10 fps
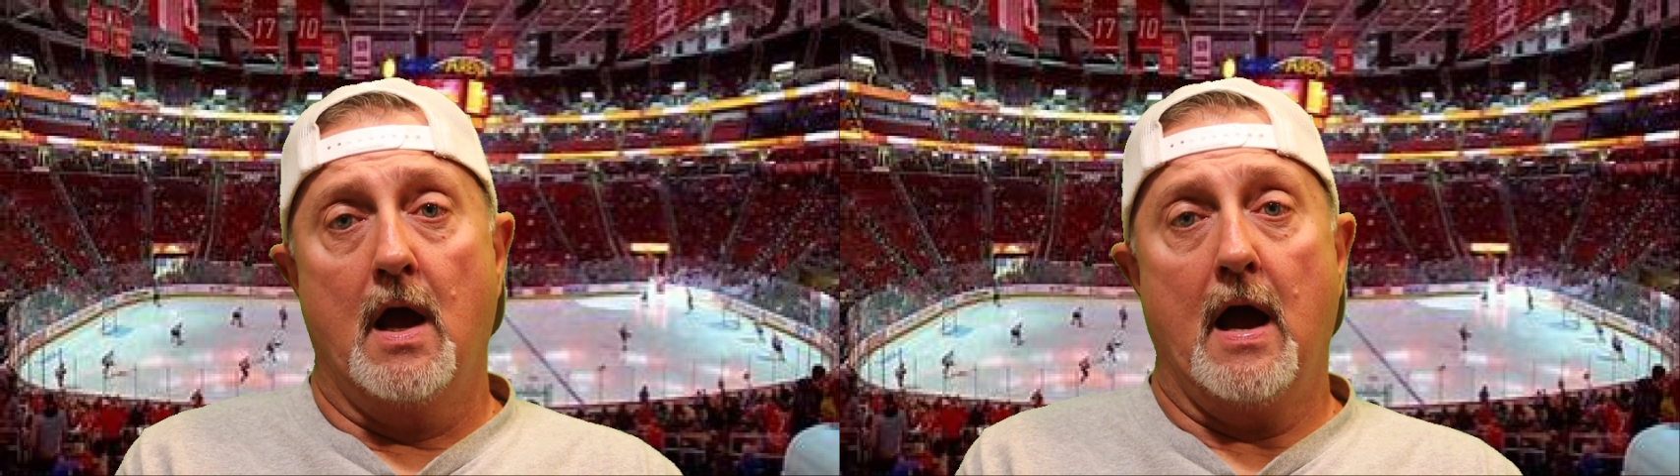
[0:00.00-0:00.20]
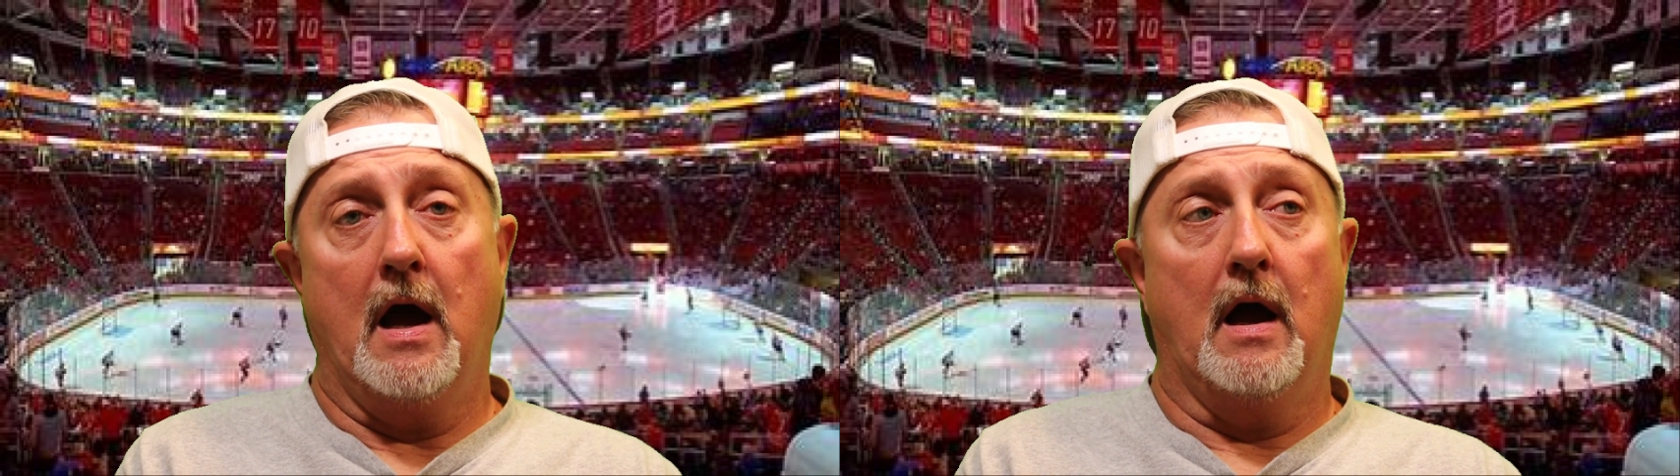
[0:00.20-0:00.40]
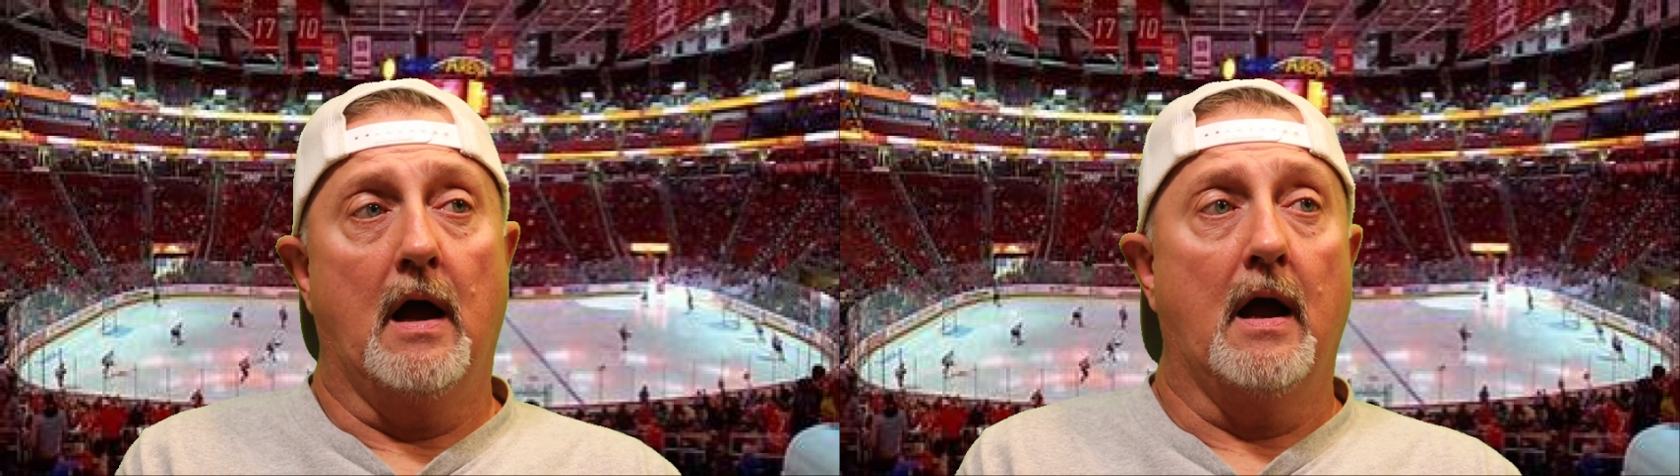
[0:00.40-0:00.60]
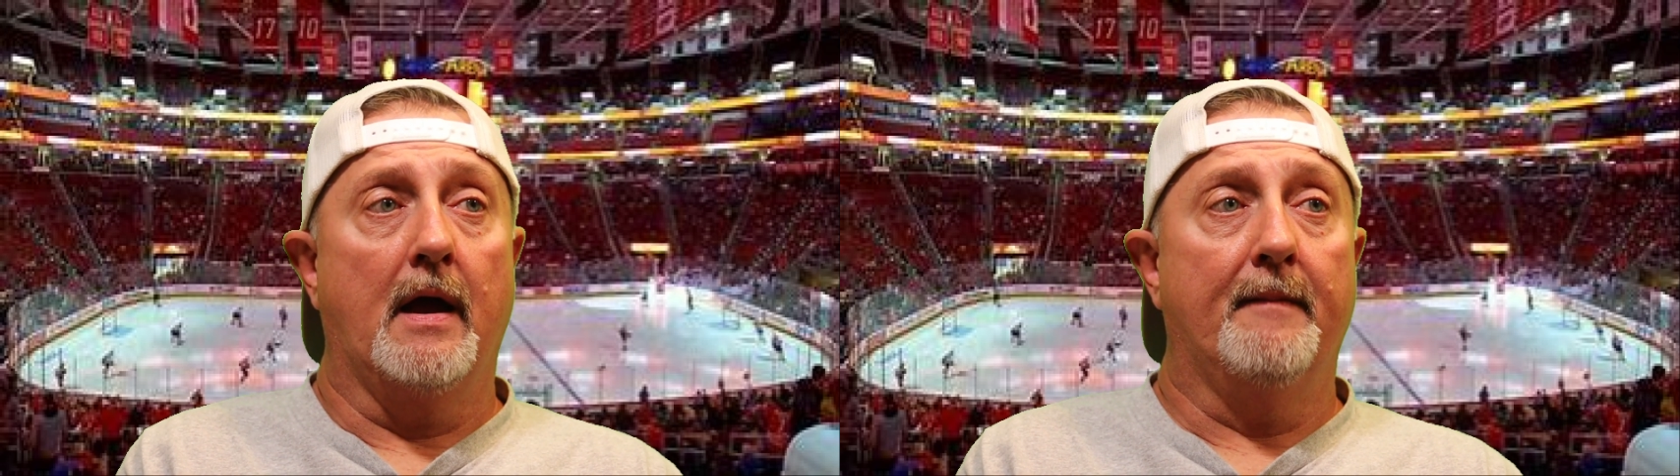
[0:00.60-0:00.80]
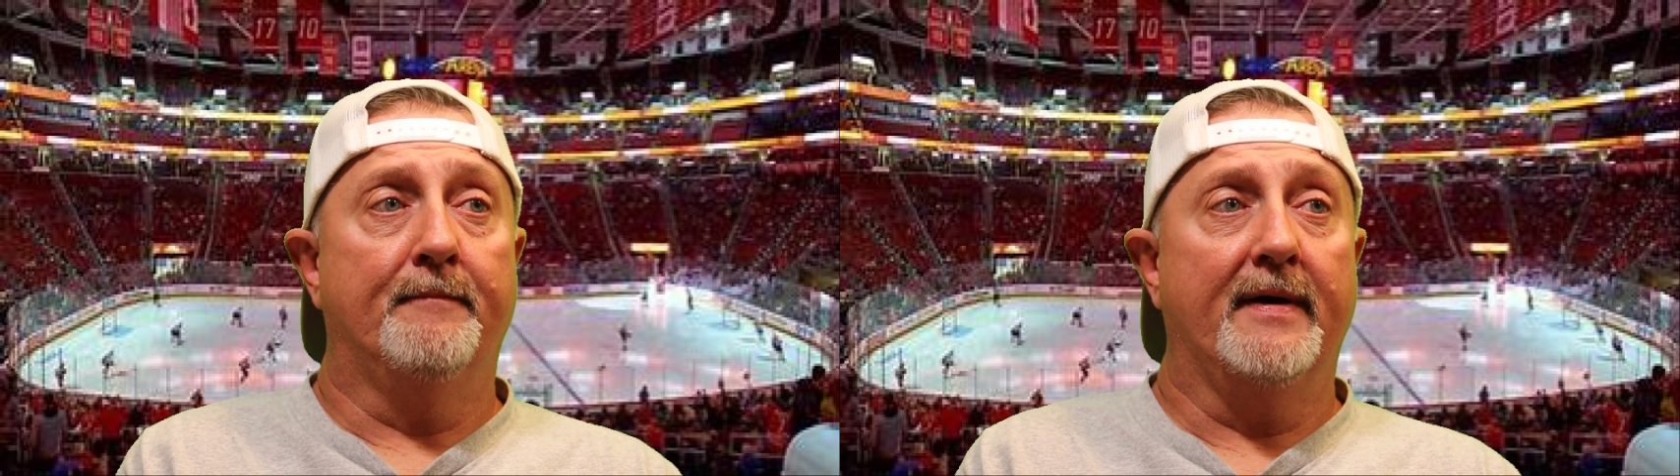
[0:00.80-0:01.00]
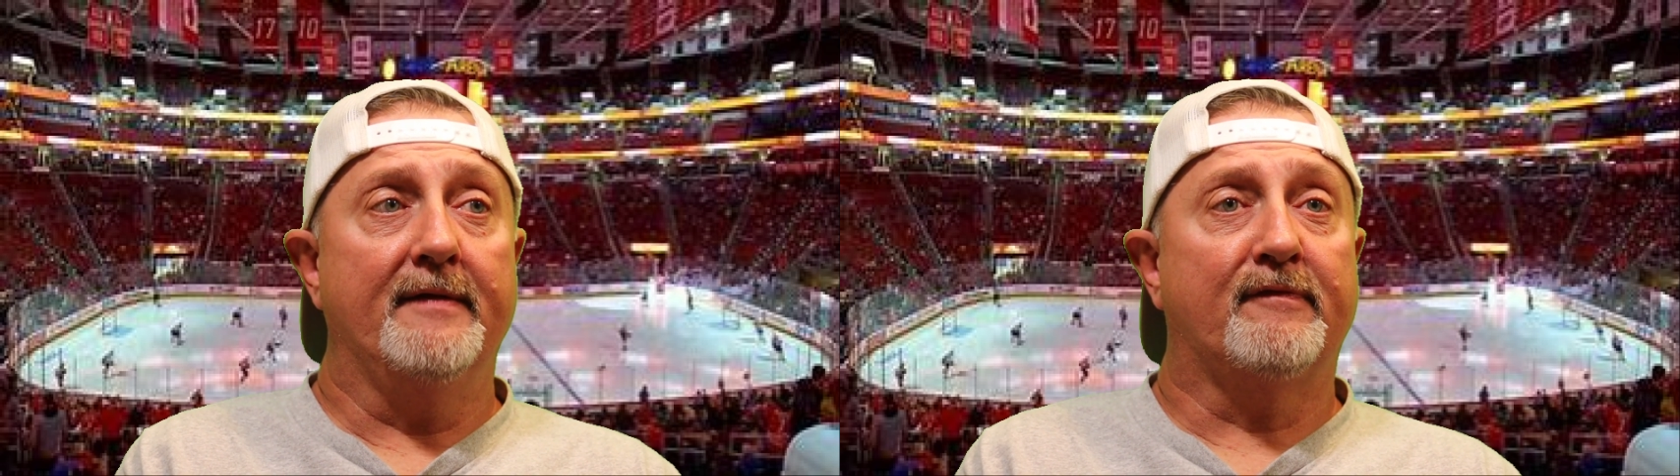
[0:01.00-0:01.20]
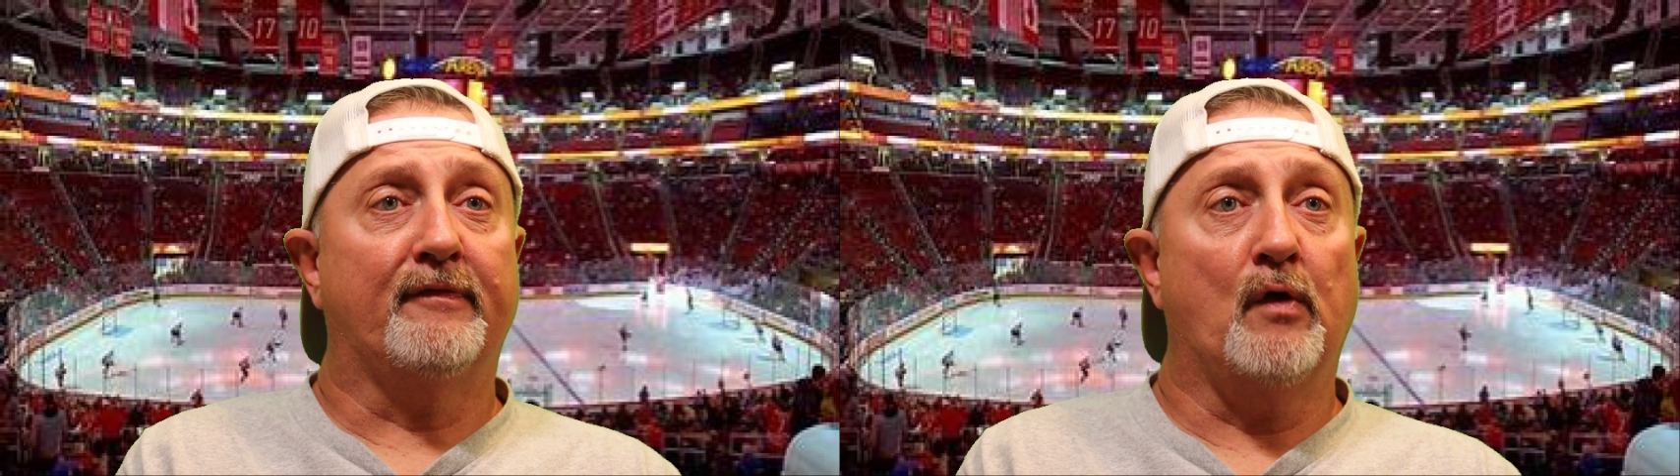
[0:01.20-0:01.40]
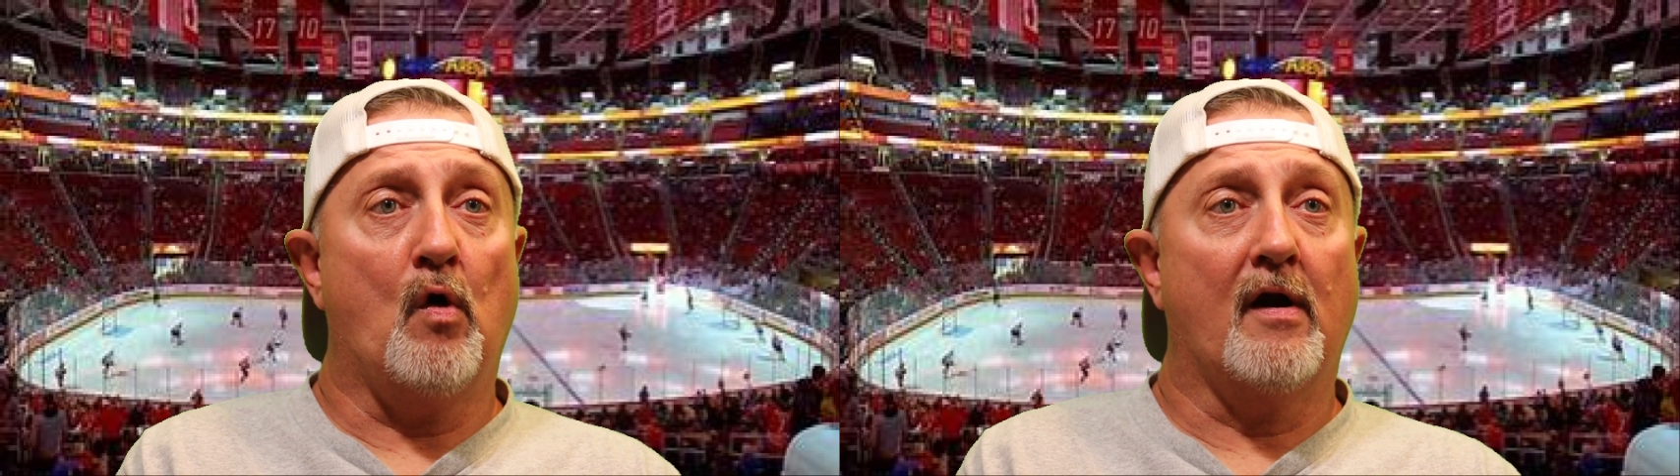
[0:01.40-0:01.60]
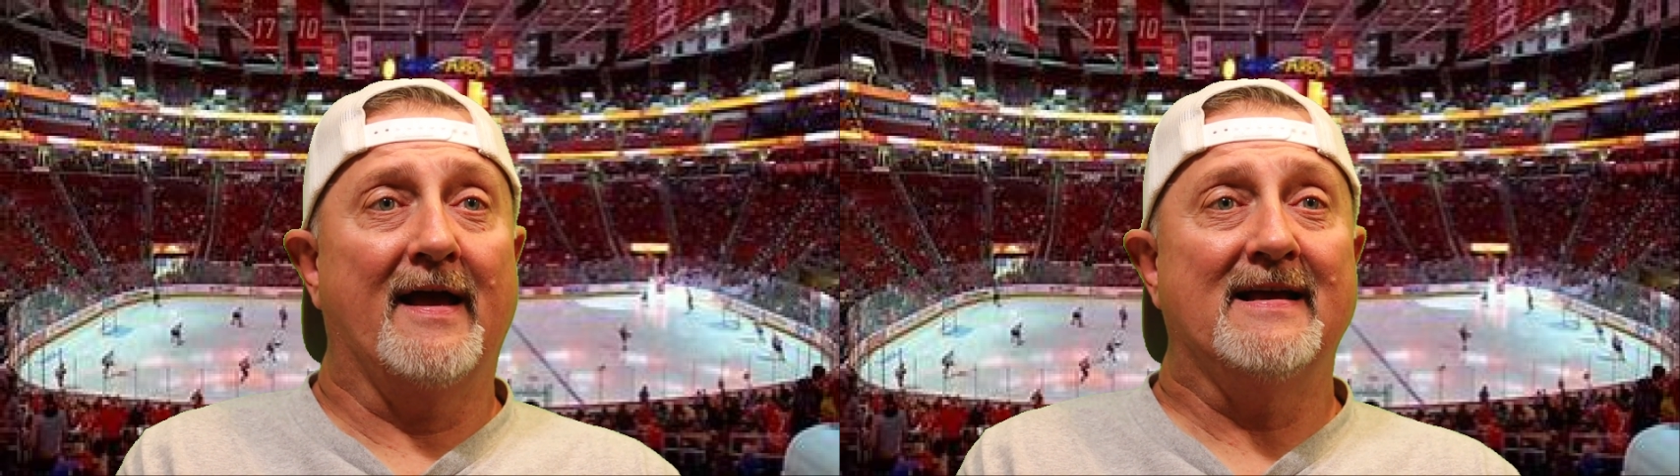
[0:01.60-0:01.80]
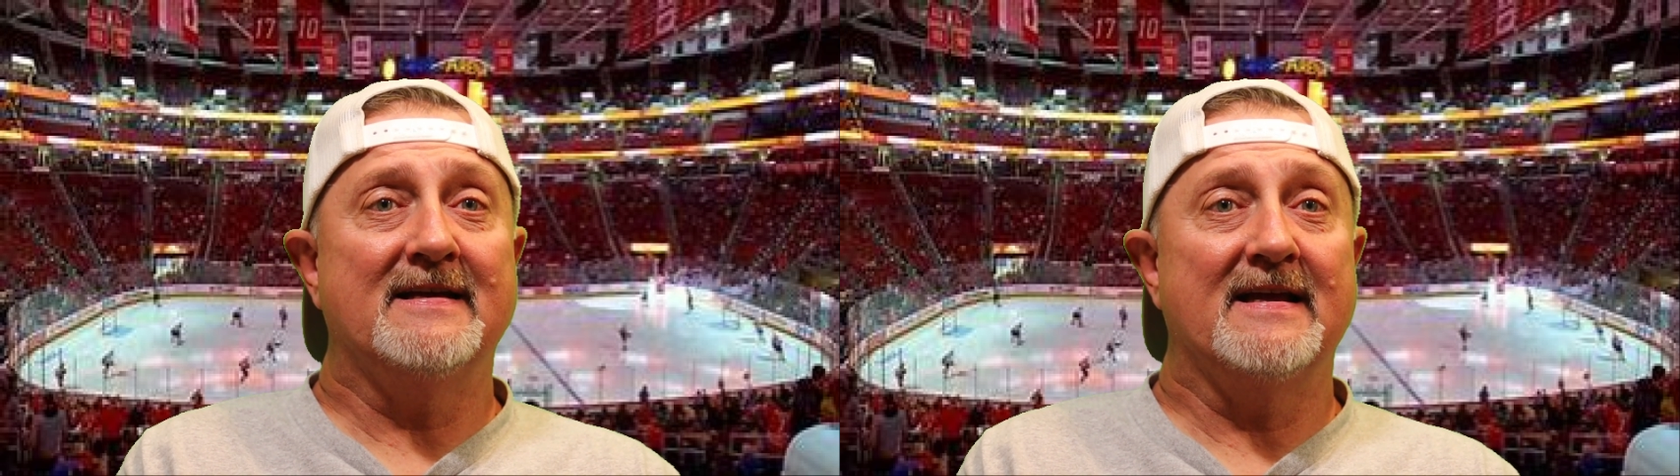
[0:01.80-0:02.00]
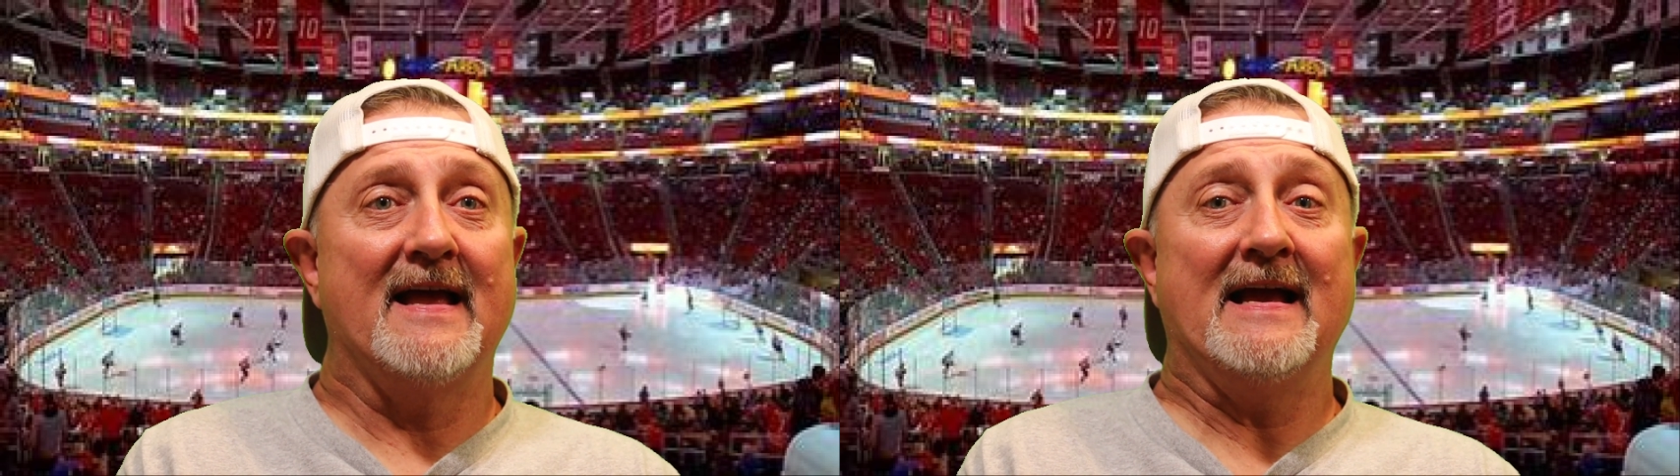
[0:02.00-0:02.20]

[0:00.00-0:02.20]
But Florida